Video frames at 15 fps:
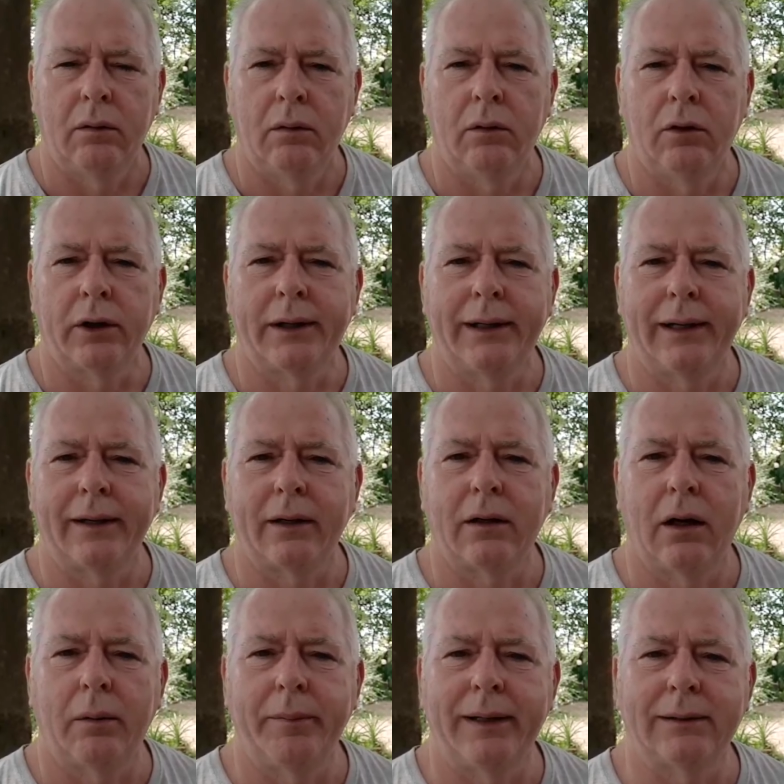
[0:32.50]
looking at the
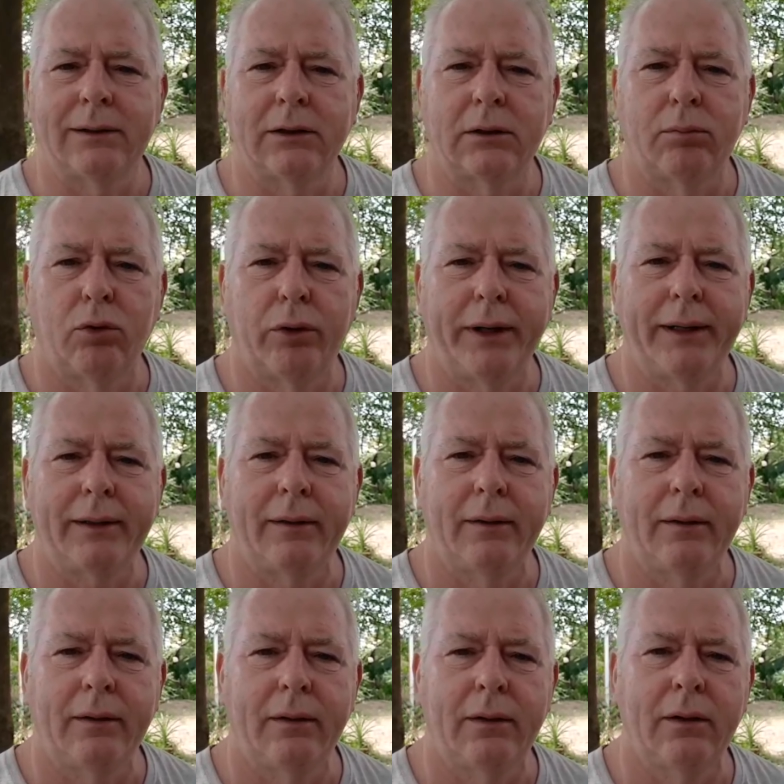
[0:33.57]
comments this morning.
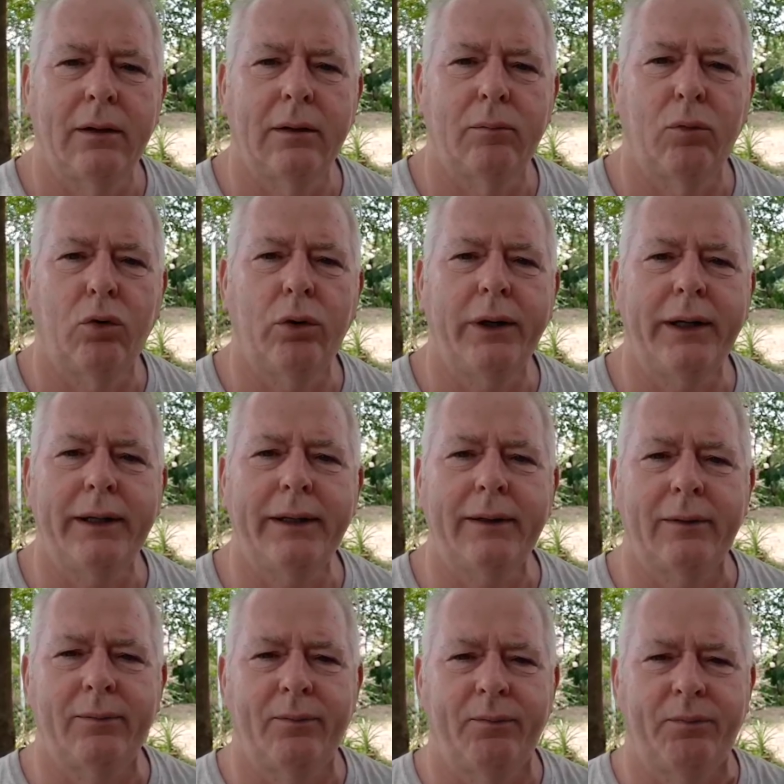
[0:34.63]
Good morning.
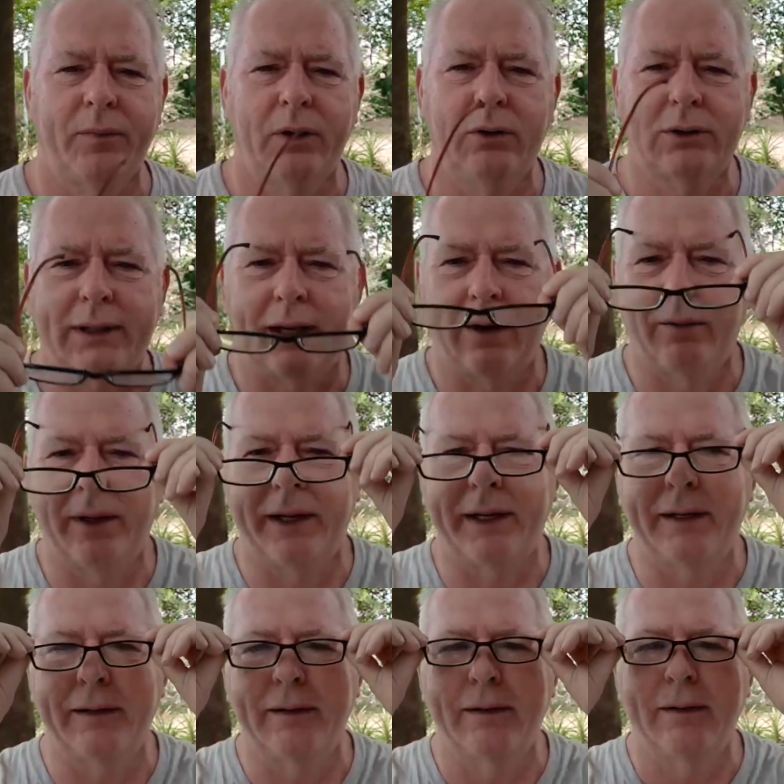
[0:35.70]
Who's that already?
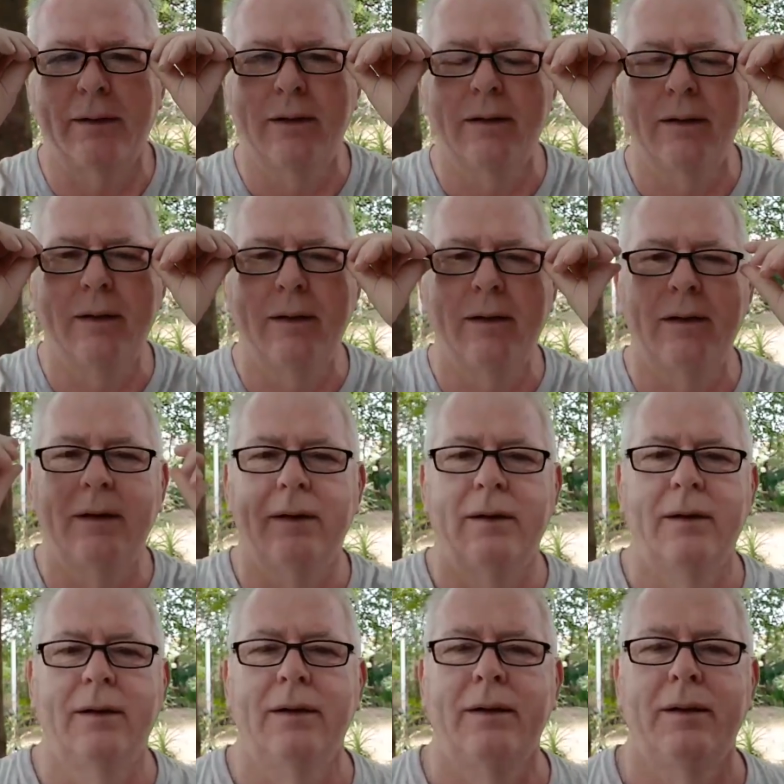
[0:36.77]

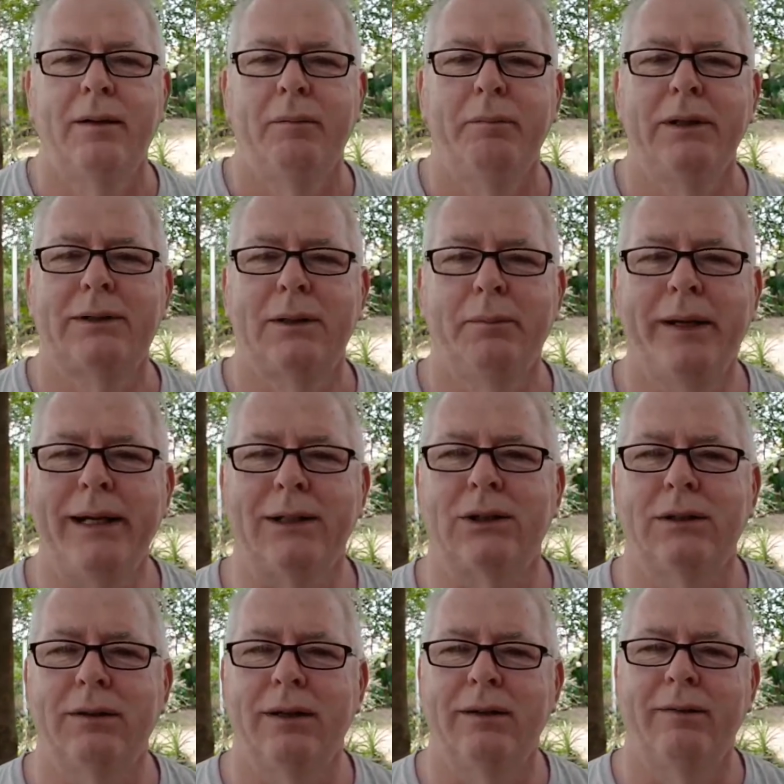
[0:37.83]
Mr. Mitch,
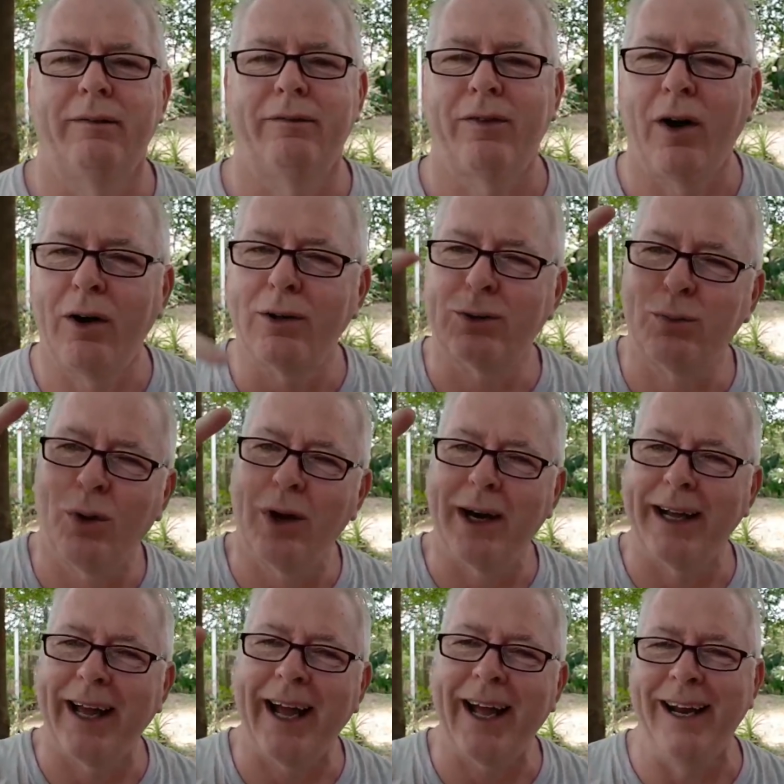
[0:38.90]
first one
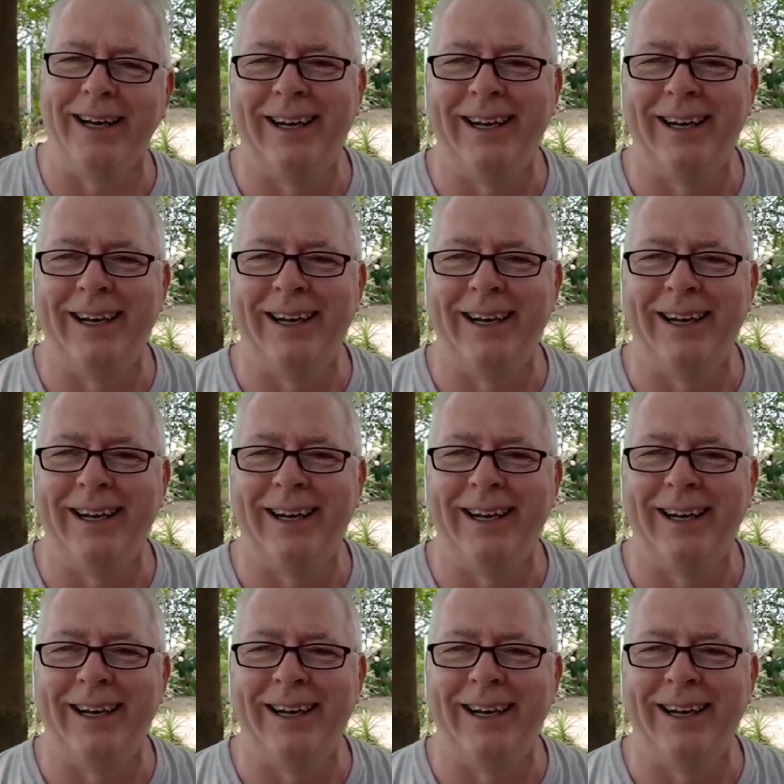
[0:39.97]
again.